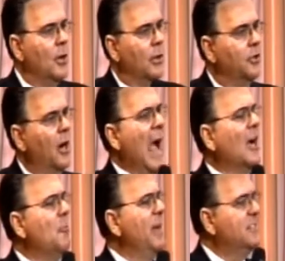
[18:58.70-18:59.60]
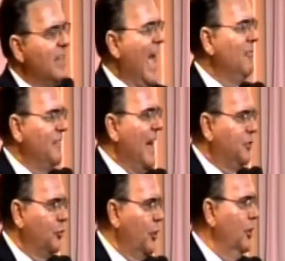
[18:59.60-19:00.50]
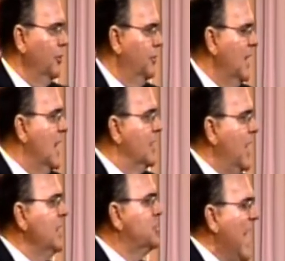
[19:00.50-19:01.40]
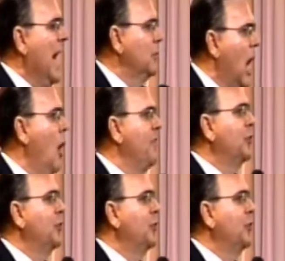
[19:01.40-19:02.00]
You're not going to be saved without the truth. Ye shall know the